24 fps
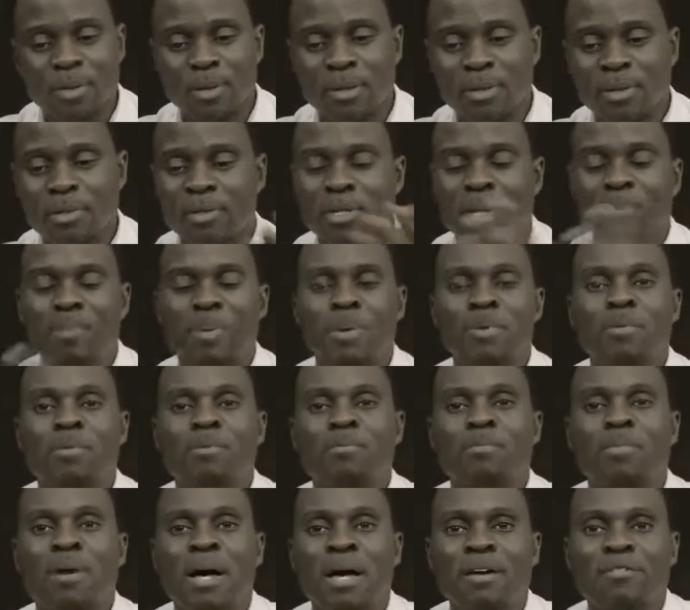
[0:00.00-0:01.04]
You see,
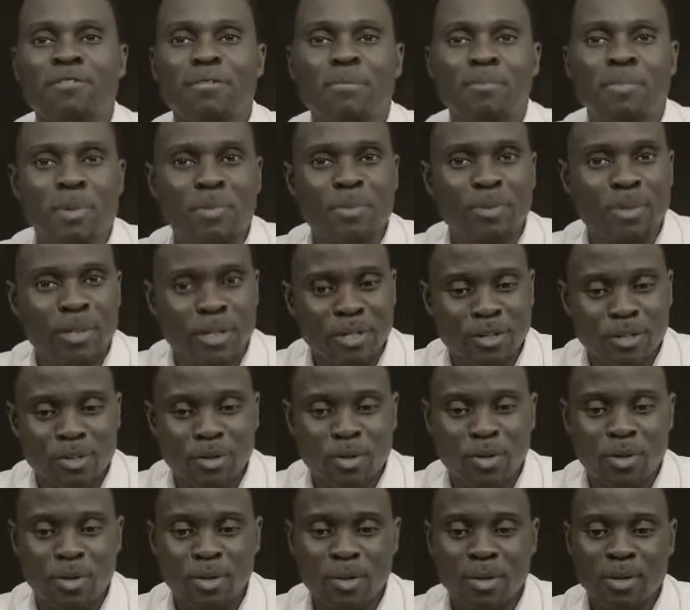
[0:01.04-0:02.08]
people buy from people they
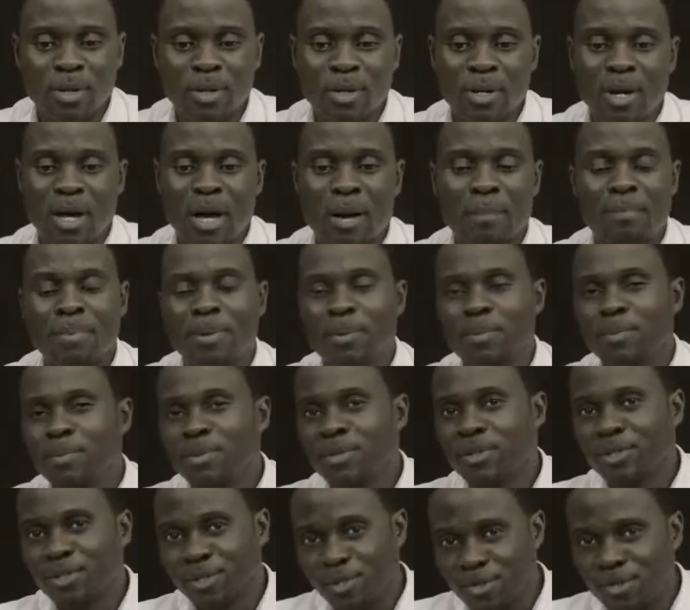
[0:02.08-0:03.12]
know and
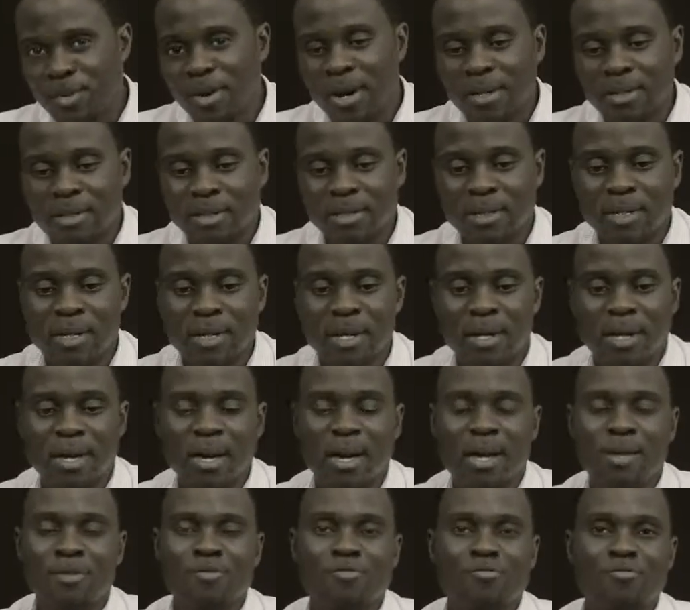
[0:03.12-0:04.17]
people they trust.
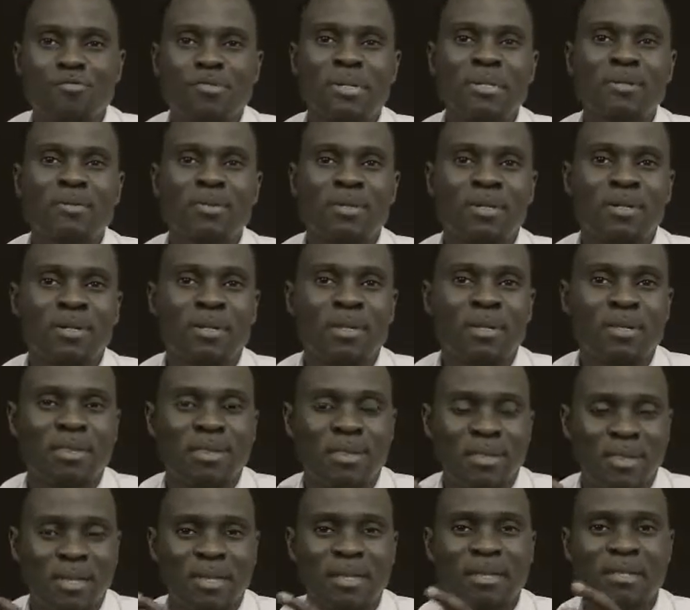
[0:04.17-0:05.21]
And really one of the
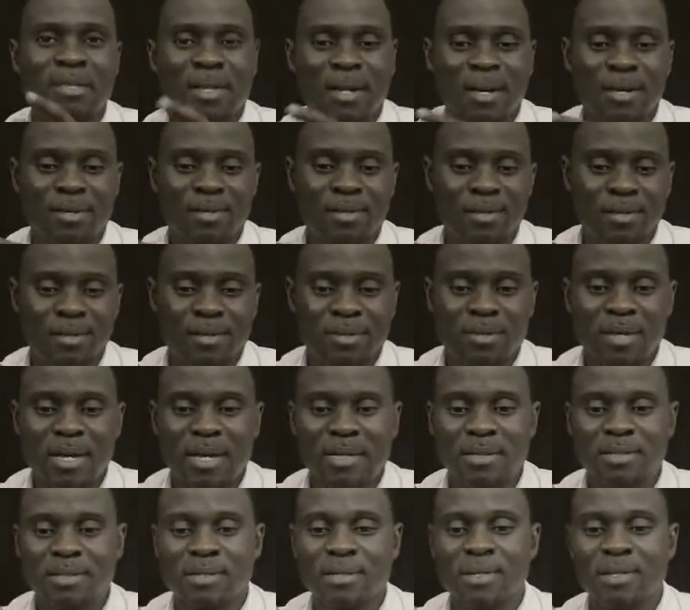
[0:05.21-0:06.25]
things that I
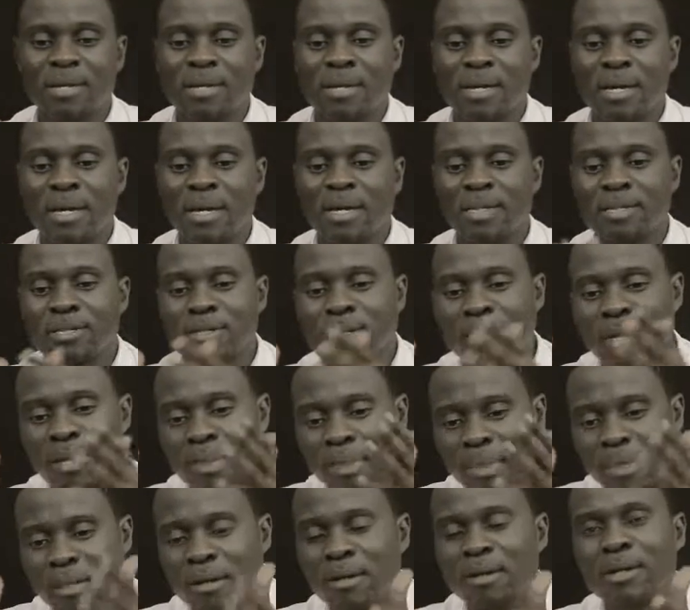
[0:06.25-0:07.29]
suggest is
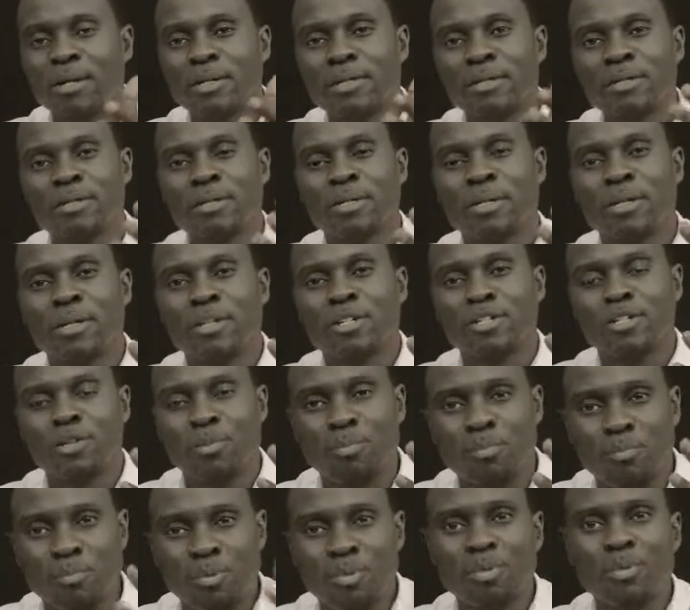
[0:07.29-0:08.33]
learn to
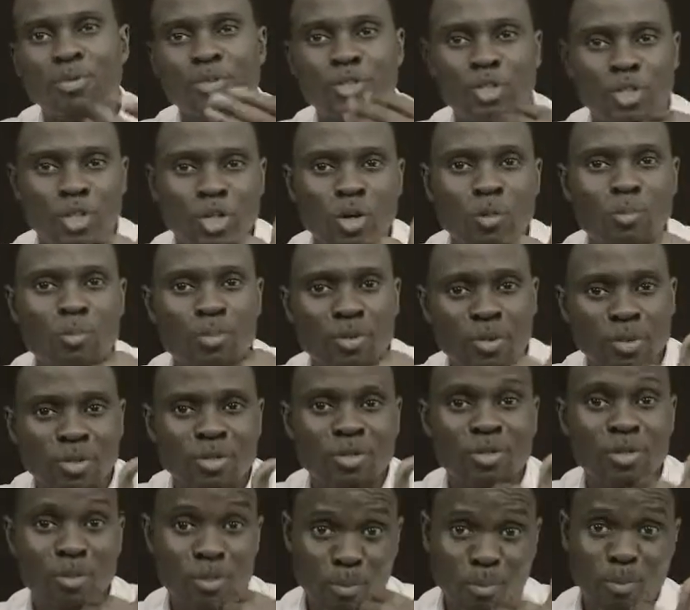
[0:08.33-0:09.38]
build your
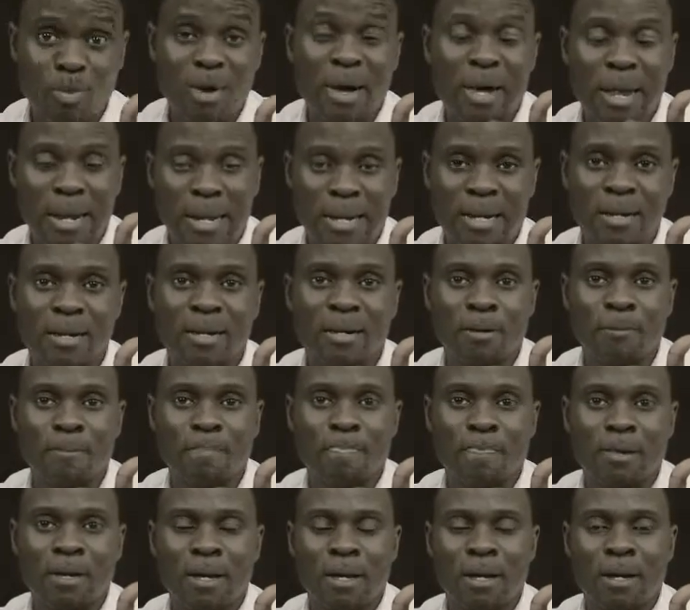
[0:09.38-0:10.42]
personal brand.
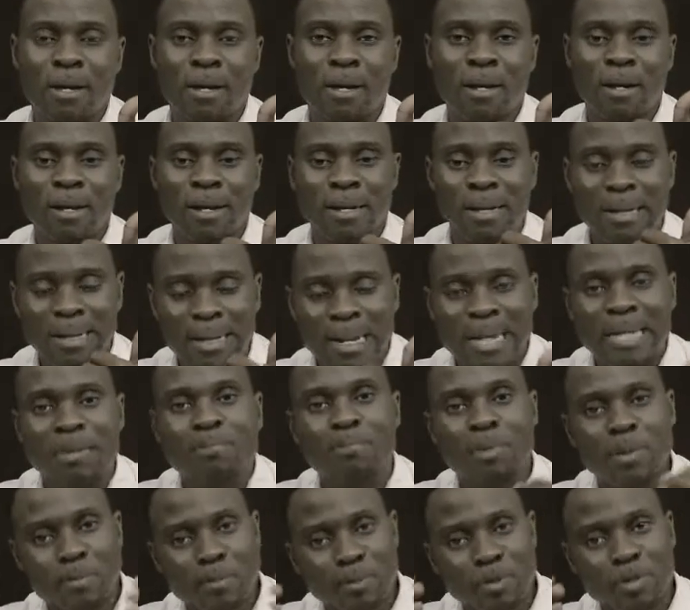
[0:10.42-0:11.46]

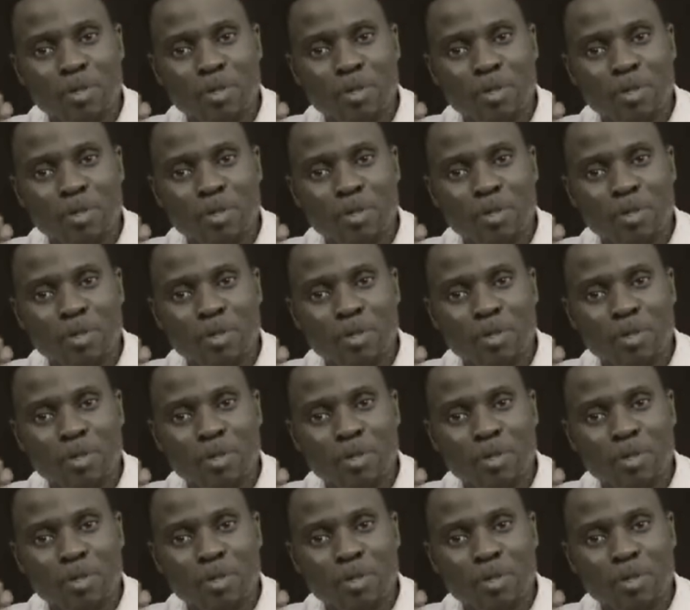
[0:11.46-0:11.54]
Let people